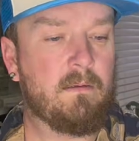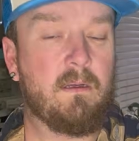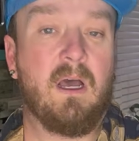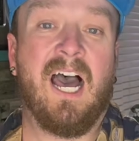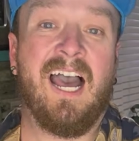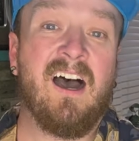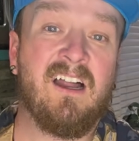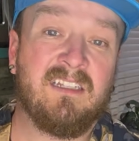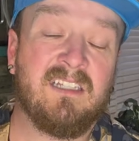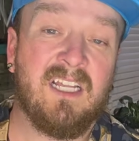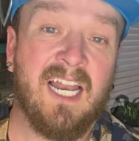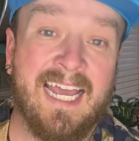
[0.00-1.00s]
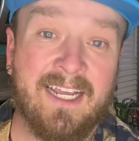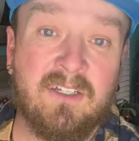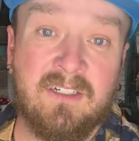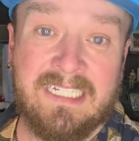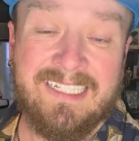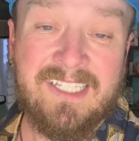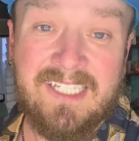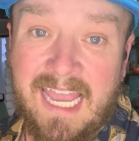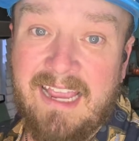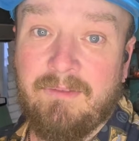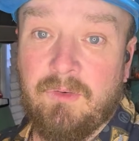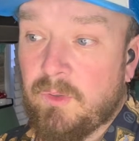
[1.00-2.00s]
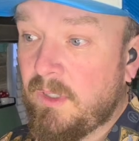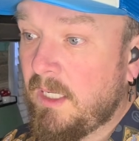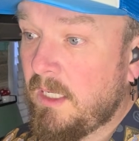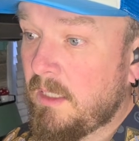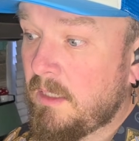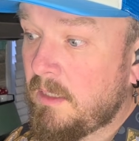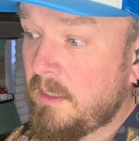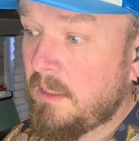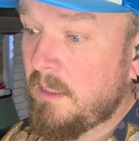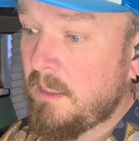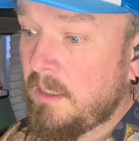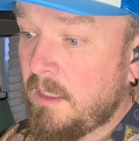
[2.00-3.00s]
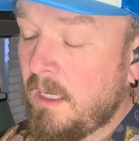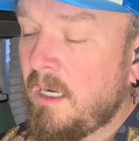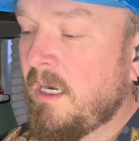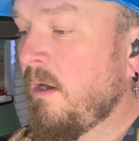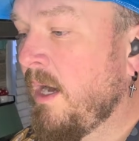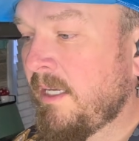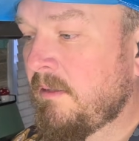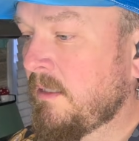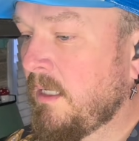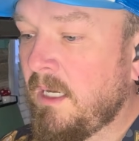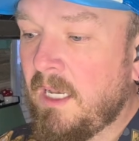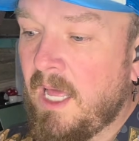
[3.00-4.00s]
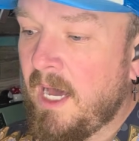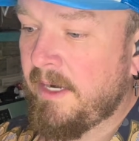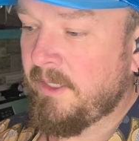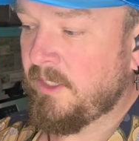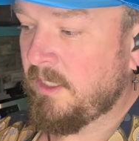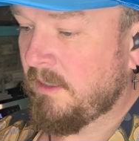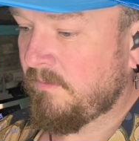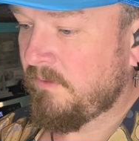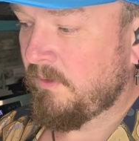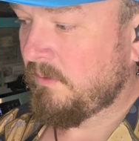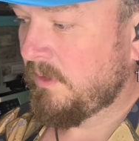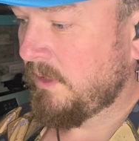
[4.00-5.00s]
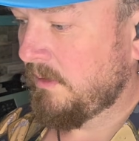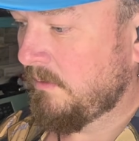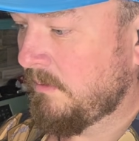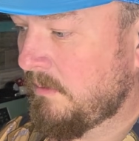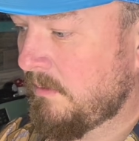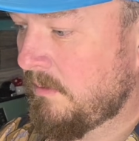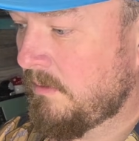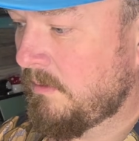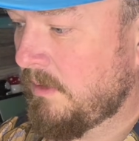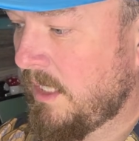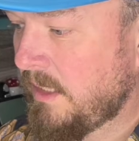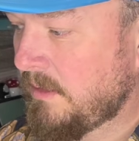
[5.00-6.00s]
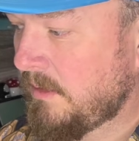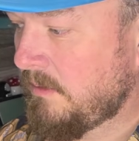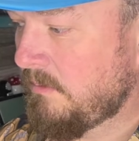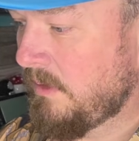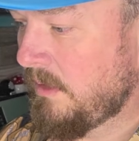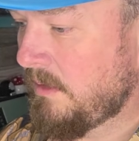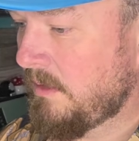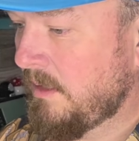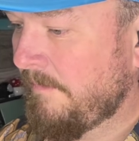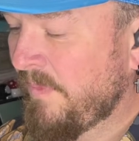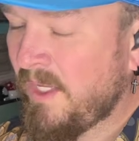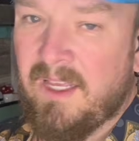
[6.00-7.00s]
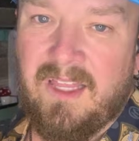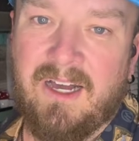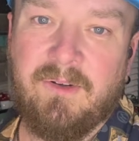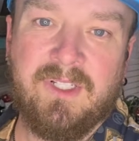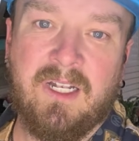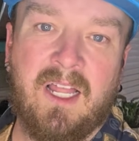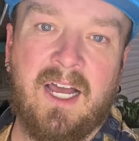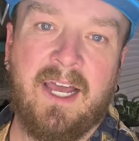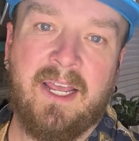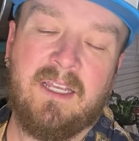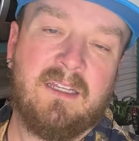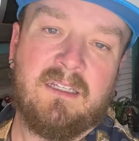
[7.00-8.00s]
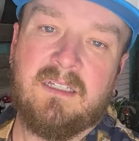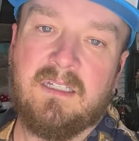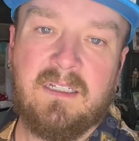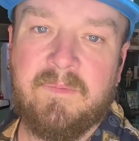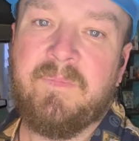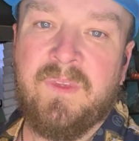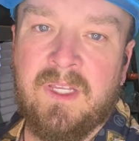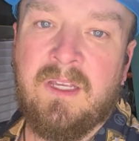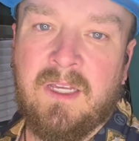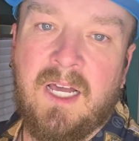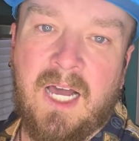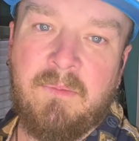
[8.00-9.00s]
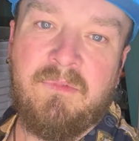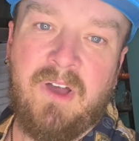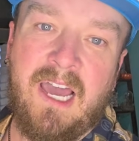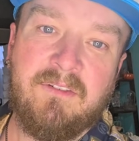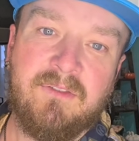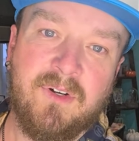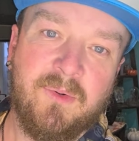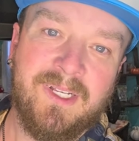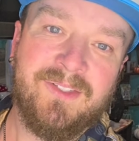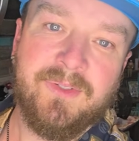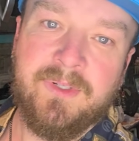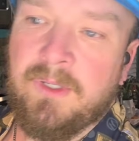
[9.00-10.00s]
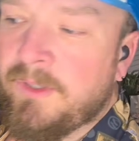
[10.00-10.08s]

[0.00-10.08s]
I honestly like cooking savory. No, I cook a lot of junk food too. Lots of sweets. That was a lie. I'm fat for a reason.